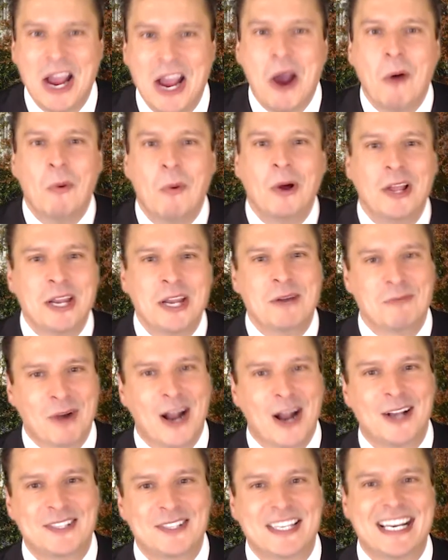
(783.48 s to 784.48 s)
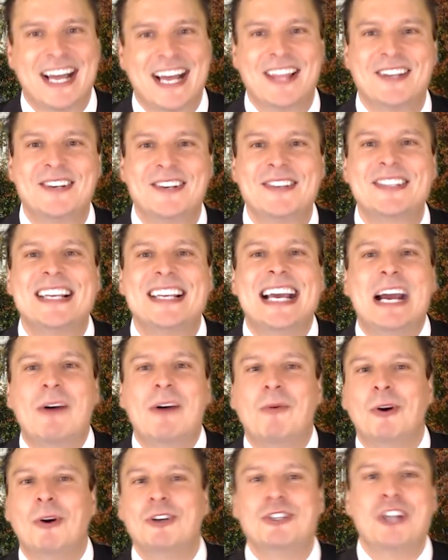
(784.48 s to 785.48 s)
William Rouse and others
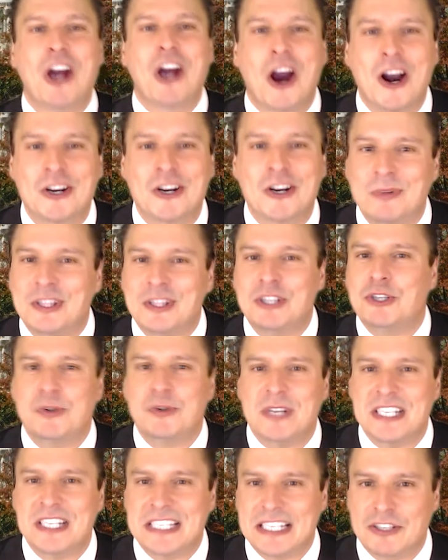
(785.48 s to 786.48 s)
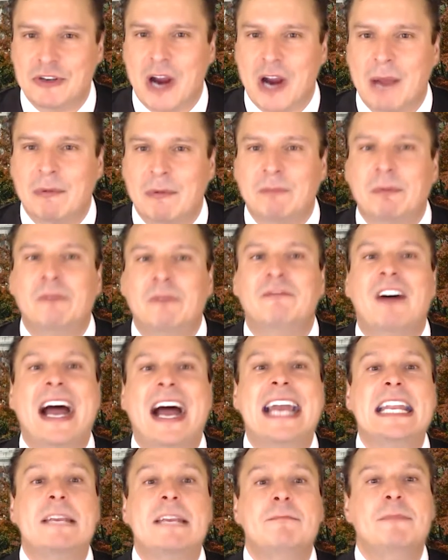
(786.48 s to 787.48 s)
were charged with the treasonous crime of
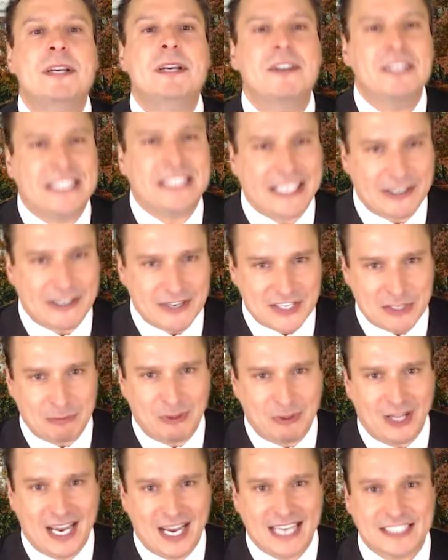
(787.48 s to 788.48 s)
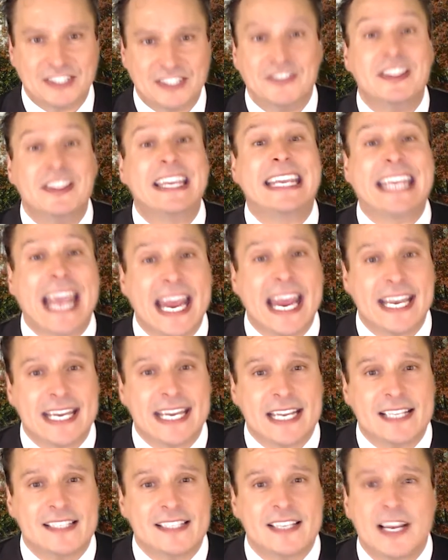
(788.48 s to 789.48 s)
providing military supplies to the
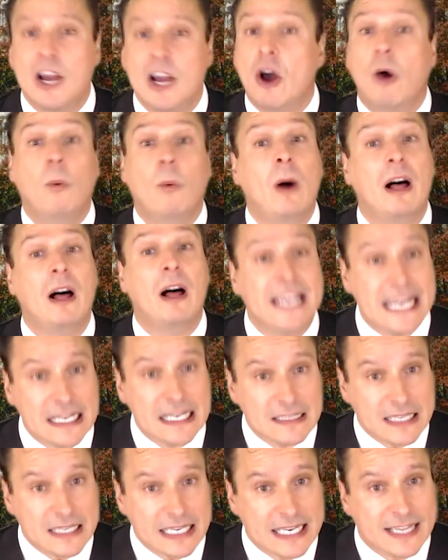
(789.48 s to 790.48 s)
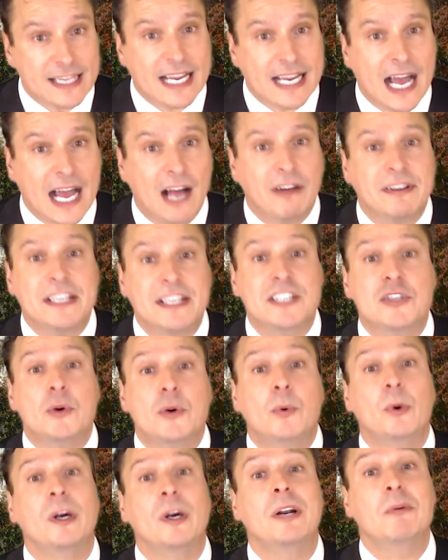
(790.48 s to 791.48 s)
Acadians while England and the colonies
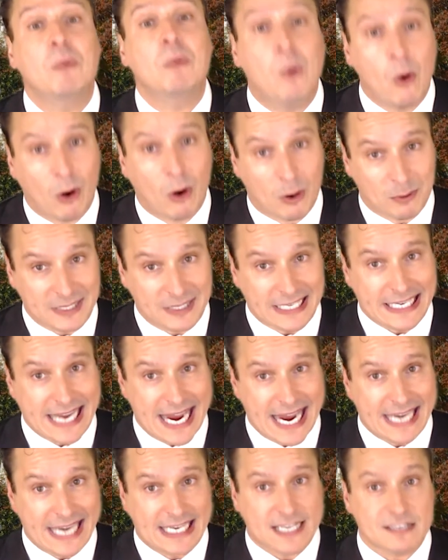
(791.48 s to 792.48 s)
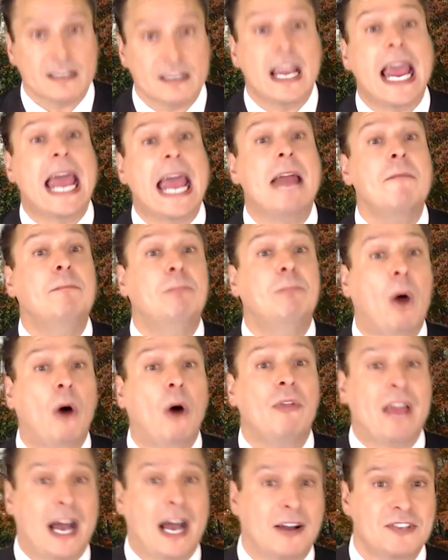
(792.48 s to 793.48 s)
were at war with the Acadians. And
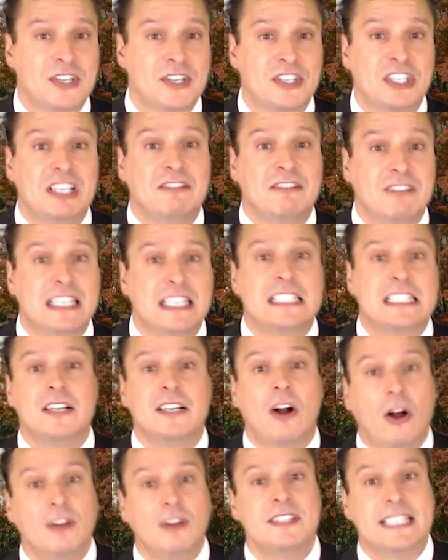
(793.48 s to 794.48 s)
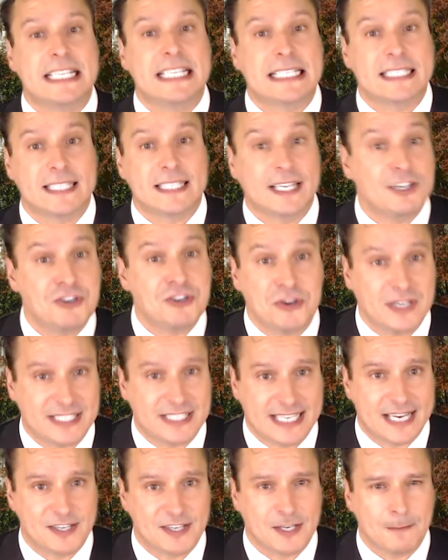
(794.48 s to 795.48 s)
both houses convicted all 6 in a joint
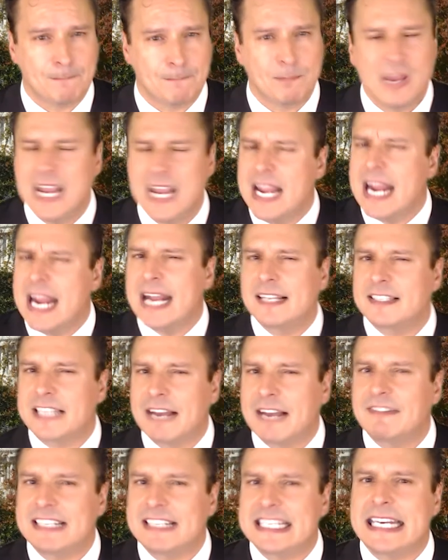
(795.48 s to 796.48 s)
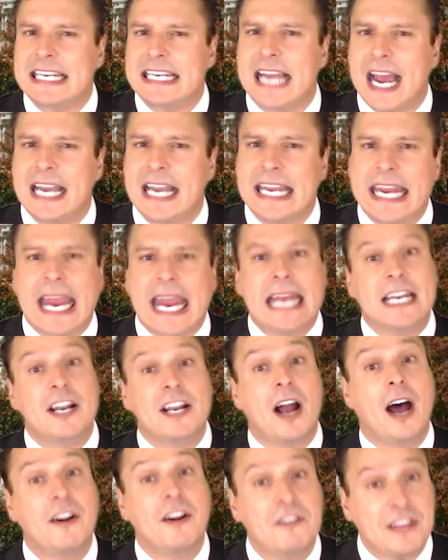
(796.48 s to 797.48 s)
session. In 1798, and
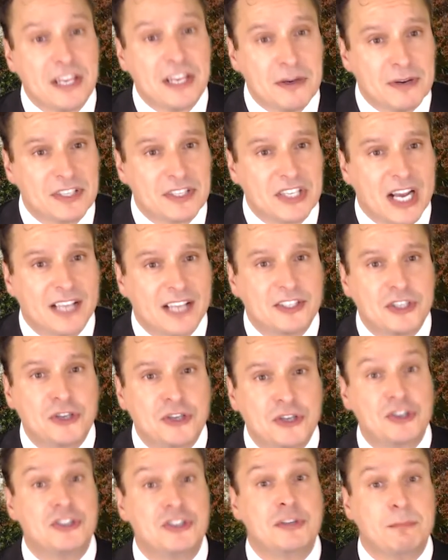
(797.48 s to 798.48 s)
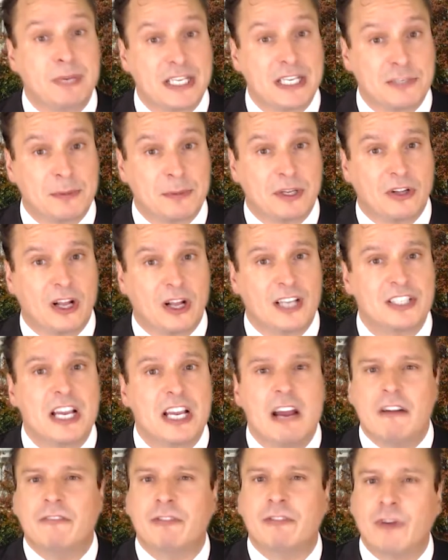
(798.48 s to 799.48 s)
under the US Constitution's impeachment clause,
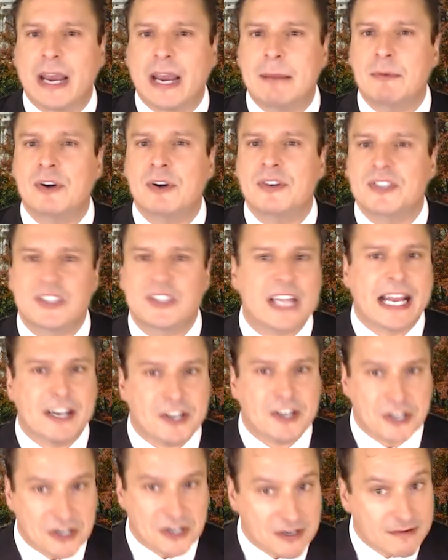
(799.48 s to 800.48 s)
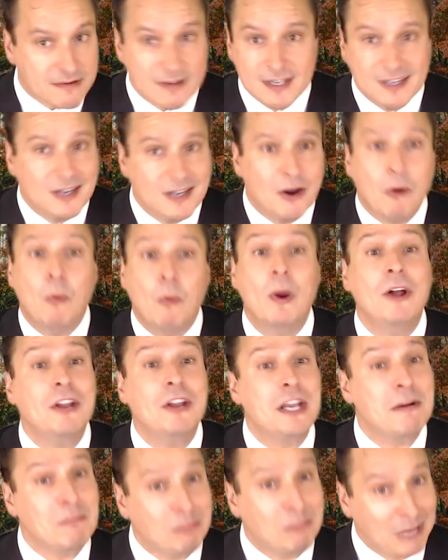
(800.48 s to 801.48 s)
framer Senator
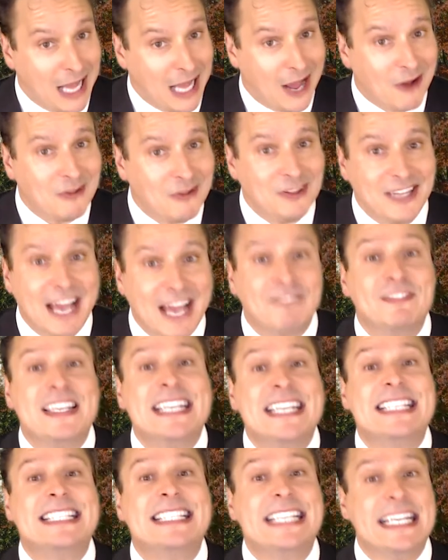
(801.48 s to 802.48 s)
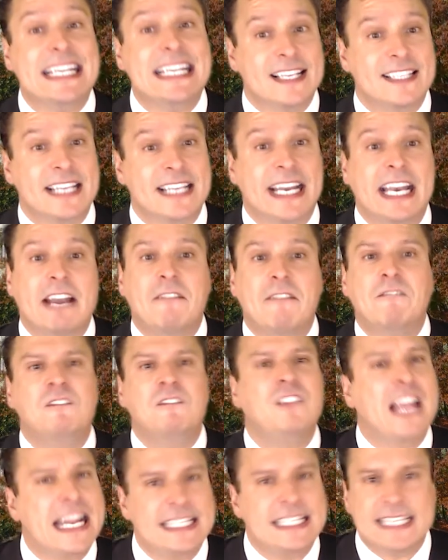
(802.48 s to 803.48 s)
William Blount left his seat in the Senate and
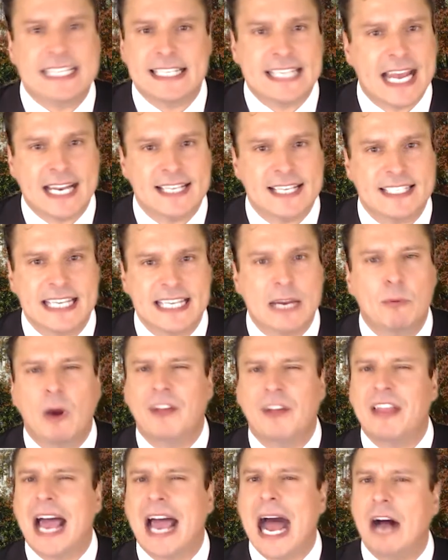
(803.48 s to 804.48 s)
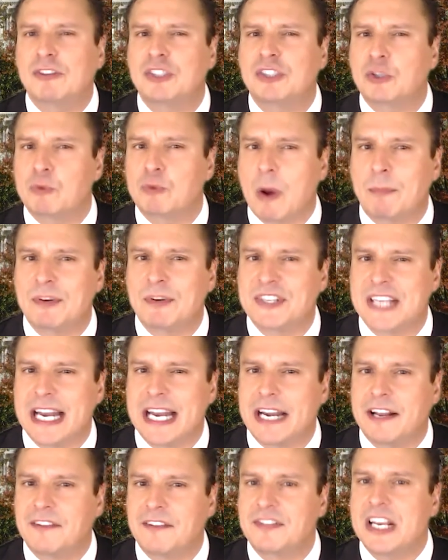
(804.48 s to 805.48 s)
fled to Tennessee while the House of
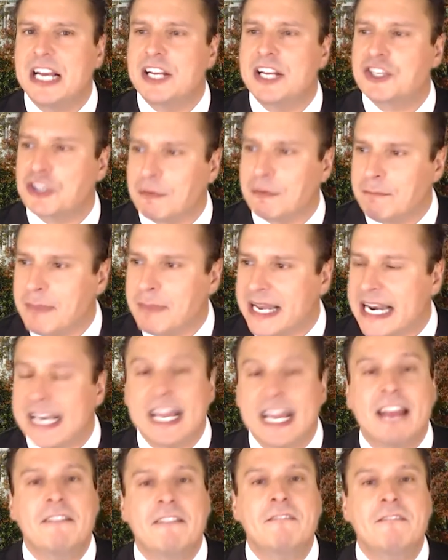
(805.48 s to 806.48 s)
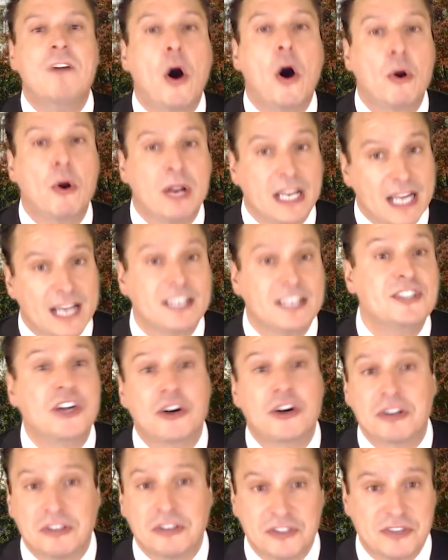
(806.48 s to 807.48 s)
Representatives submitted and voted on his
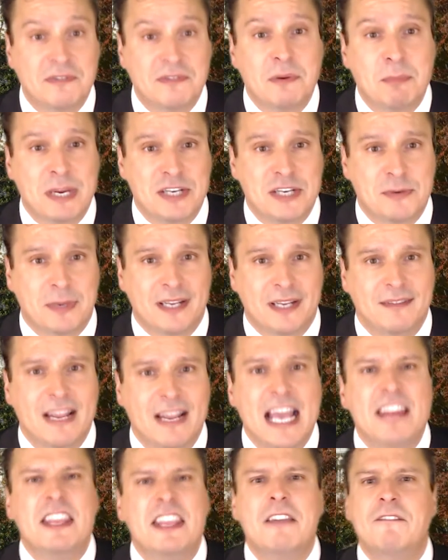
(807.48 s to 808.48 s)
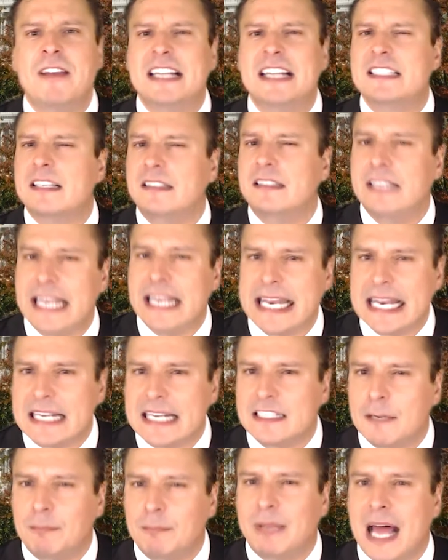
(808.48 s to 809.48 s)
articles of impeachment. The events leading
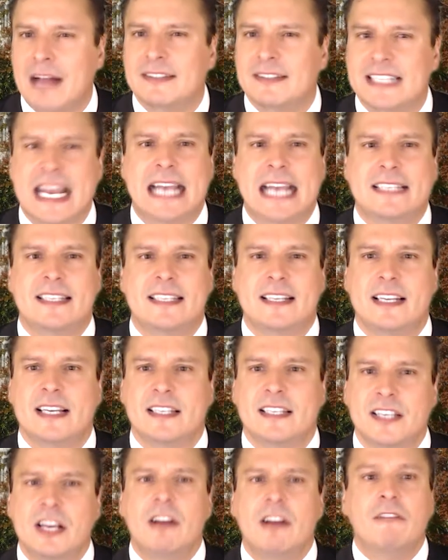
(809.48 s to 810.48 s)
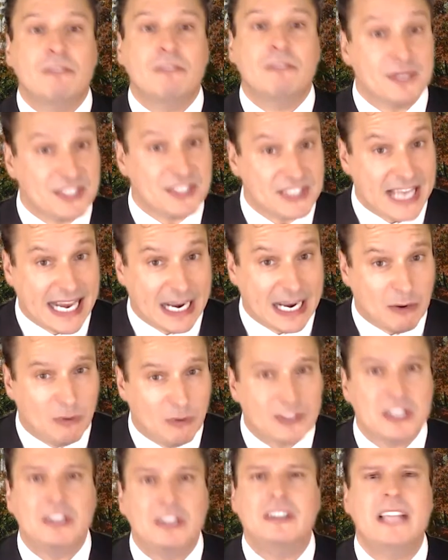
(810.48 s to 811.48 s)
to Blount's exodus from the Senate
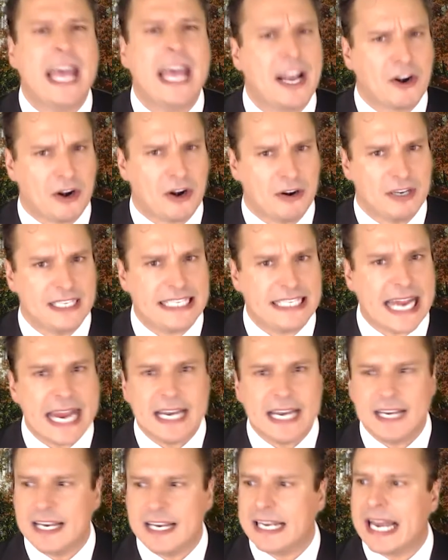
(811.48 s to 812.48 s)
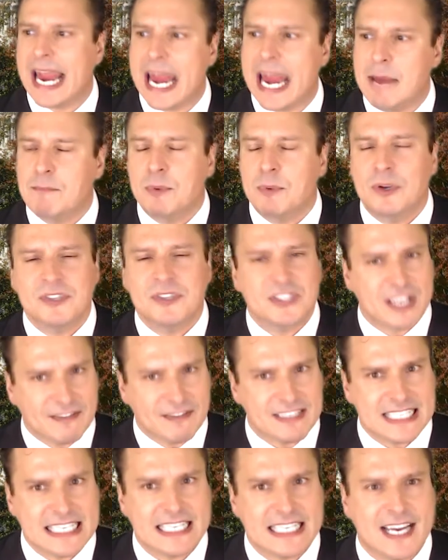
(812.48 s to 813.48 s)
was a letter dated in April
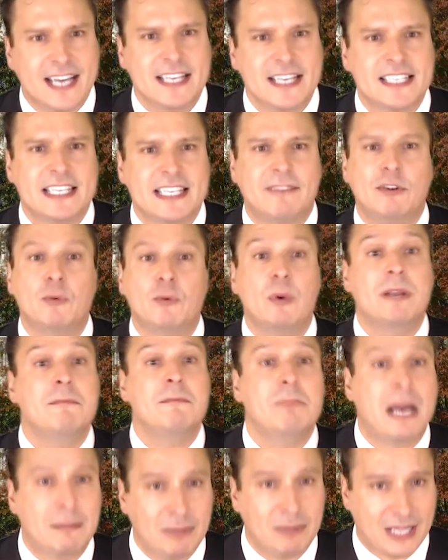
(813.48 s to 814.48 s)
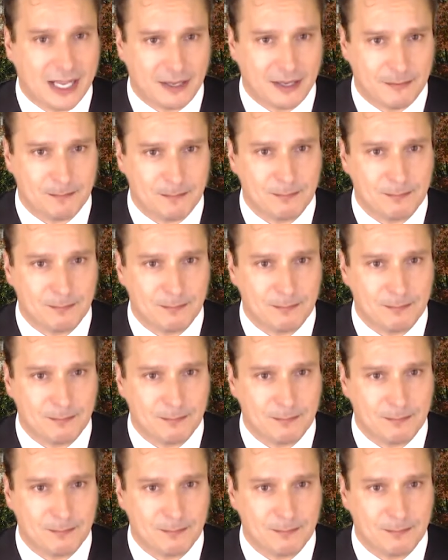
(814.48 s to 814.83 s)
1797 written by Blount.